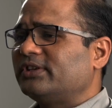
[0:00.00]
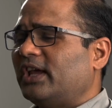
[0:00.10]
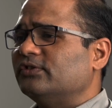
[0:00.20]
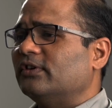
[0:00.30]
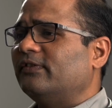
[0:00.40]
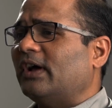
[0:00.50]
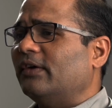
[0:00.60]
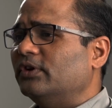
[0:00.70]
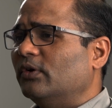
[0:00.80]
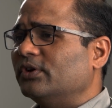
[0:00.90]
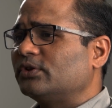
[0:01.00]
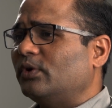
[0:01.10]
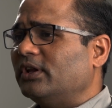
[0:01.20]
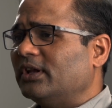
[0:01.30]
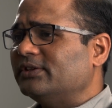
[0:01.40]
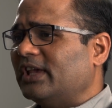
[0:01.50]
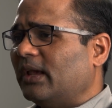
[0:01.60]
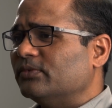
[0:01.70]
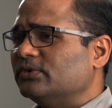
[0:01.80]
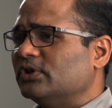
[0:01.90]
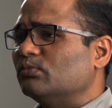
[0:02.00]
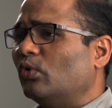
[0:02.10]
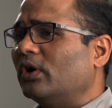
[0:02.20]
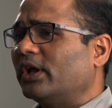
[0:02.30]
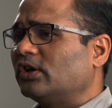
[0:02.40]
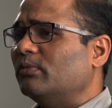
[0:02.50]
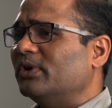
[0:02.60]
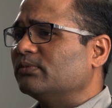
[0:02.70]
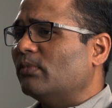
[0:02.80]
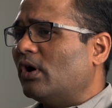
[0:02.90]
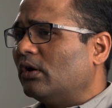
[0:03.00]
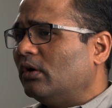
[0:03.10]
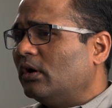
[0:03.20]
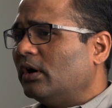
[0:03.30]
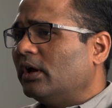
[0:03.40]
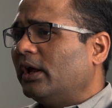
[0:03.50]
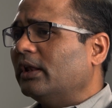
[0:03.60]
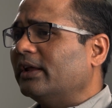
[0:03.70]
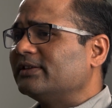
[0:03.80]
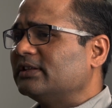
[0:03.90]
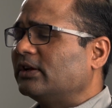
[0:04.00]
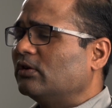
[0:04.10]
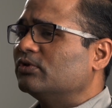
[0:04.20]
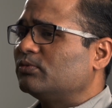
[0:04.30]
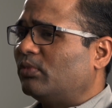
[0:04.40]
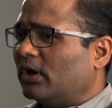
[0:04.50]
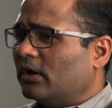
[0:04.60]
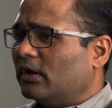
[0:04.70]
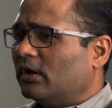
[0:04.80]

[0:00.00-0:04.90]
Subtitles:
cancer found during screening exams is more likely to be smaller and less likely to spread.